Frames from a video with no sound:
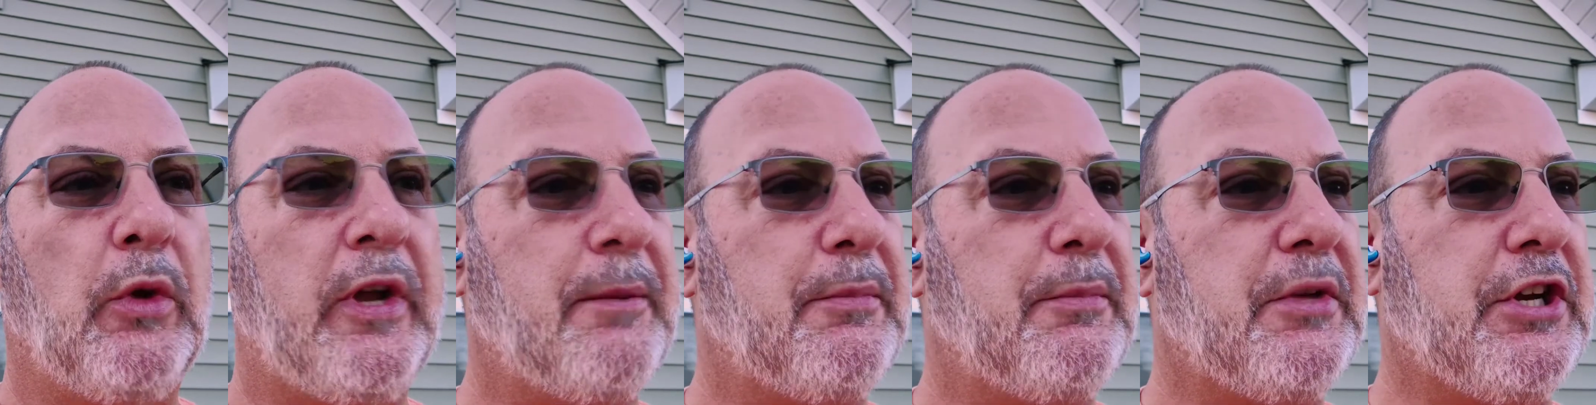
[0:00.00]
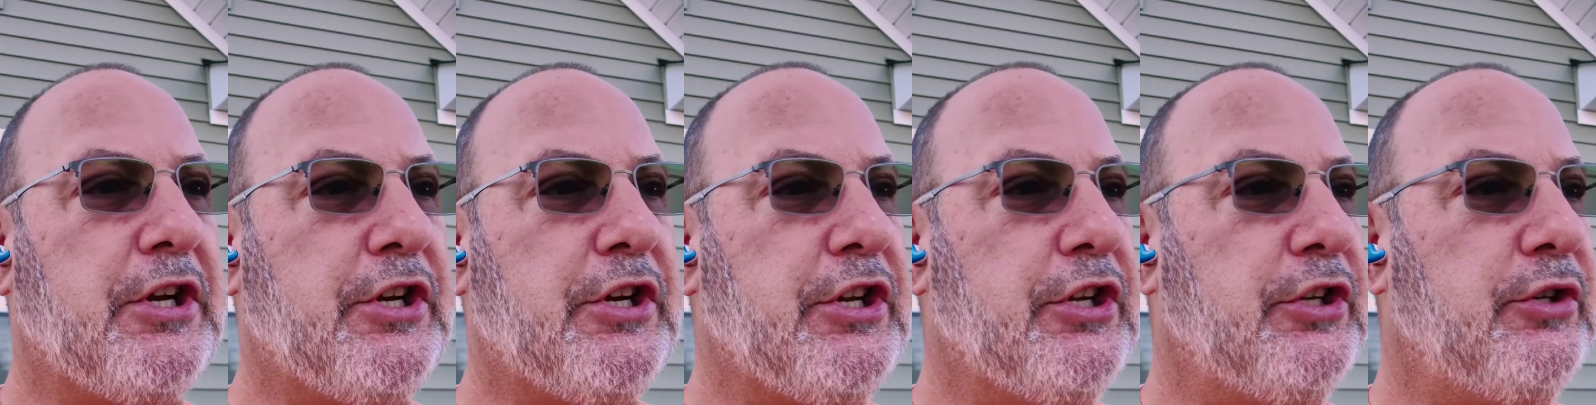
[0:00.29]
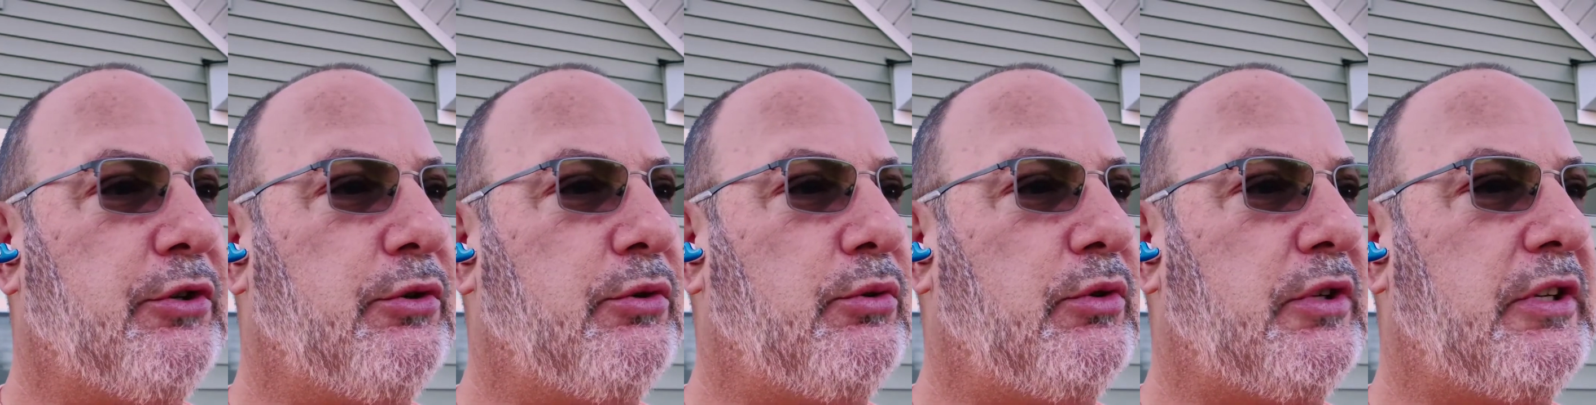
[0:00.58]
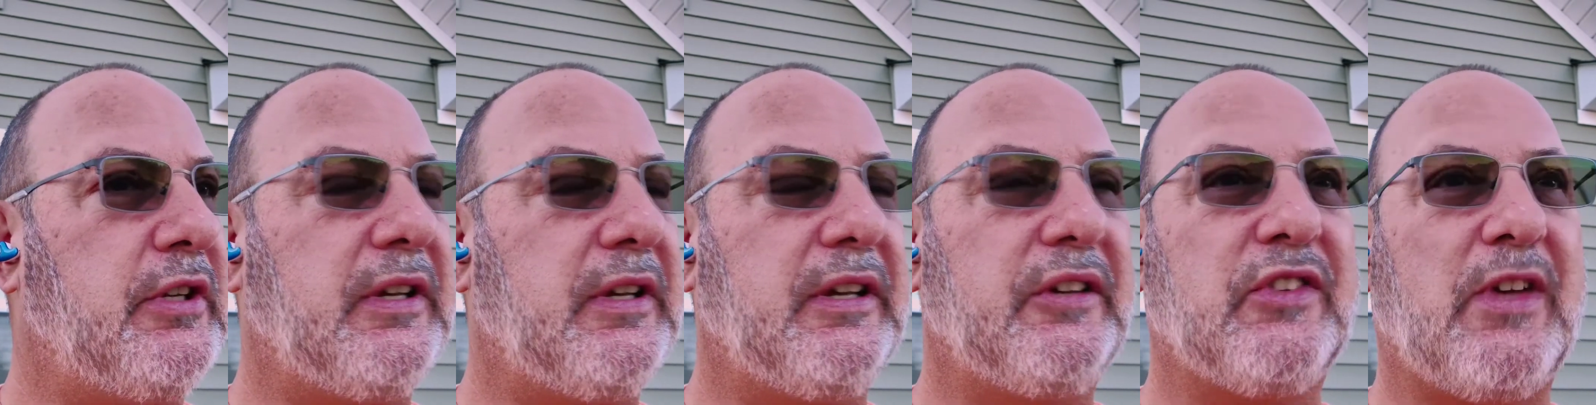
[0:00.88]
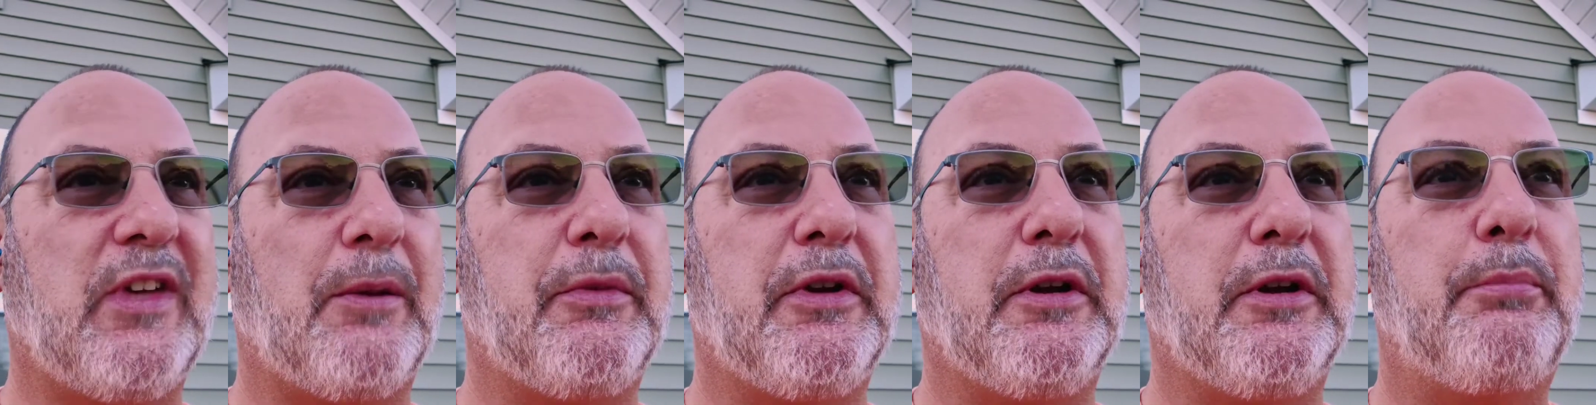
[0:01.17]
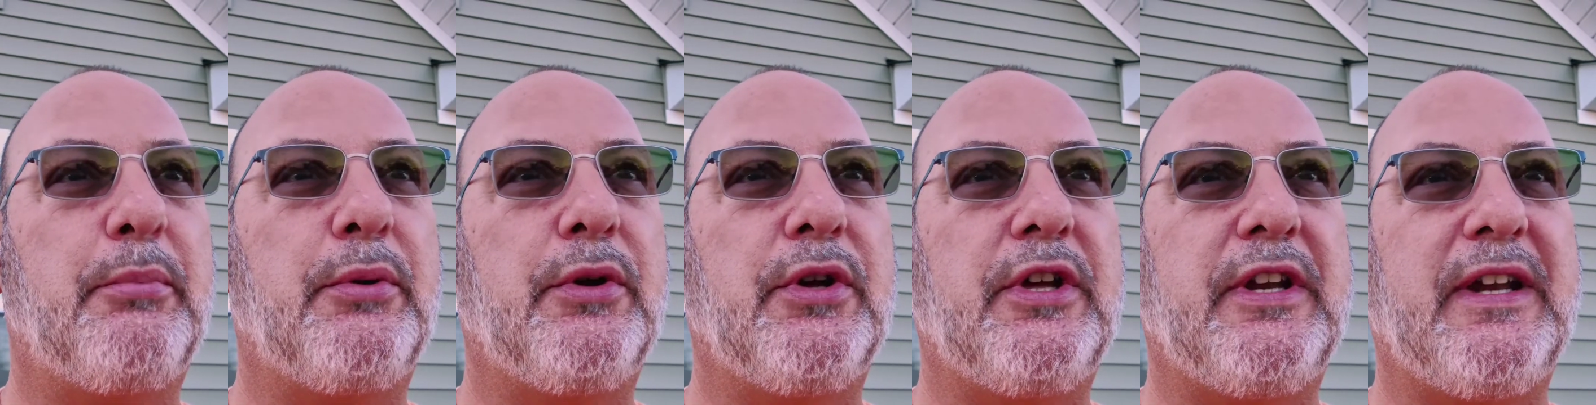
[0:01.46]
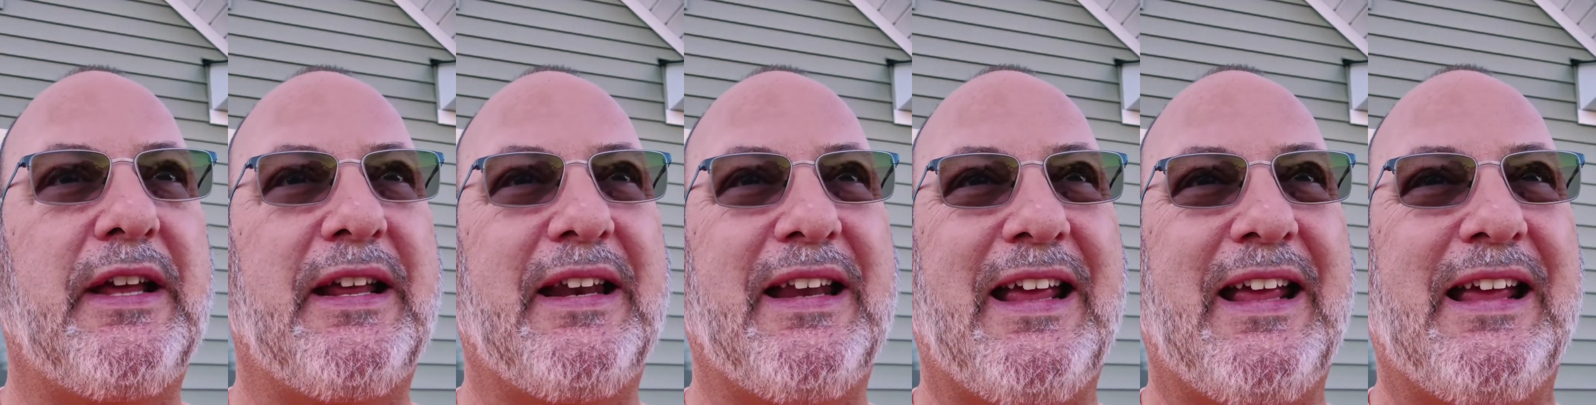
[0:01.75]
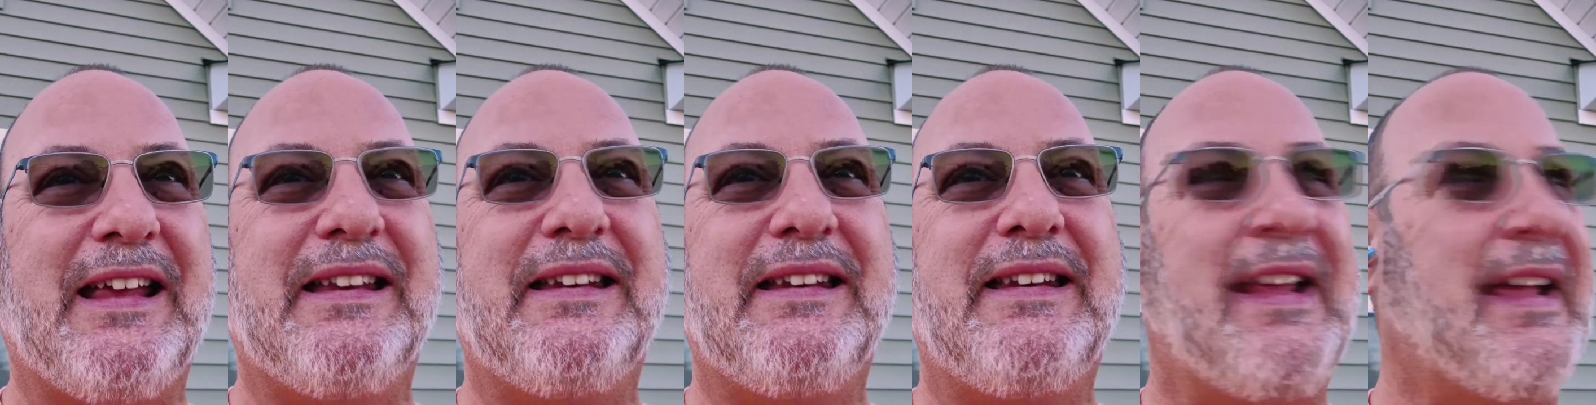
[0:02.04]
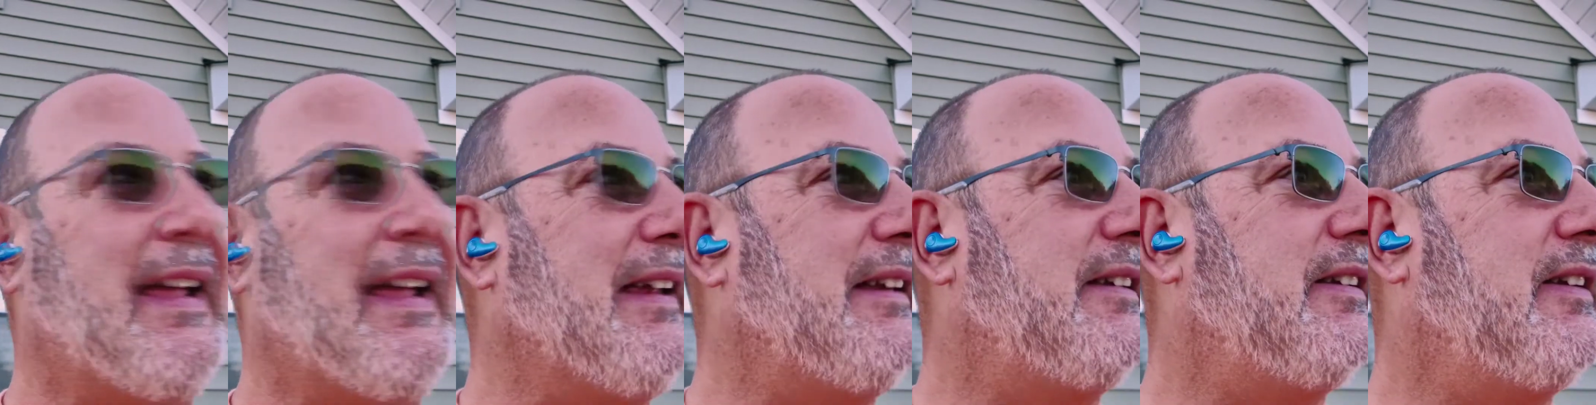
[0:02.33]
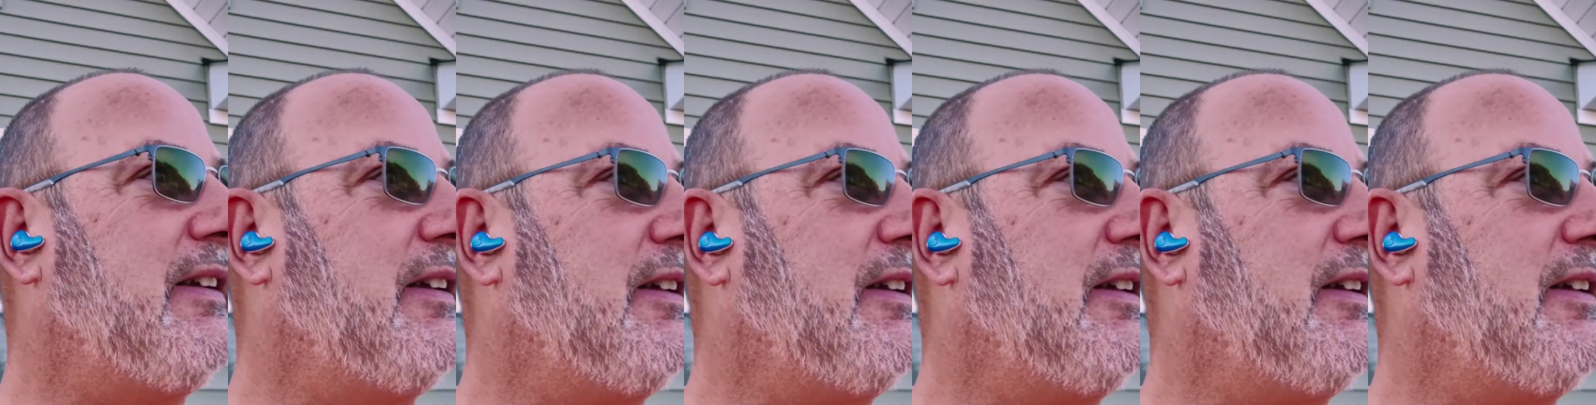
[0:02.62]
what I'm going to do is I'm going to put an end date.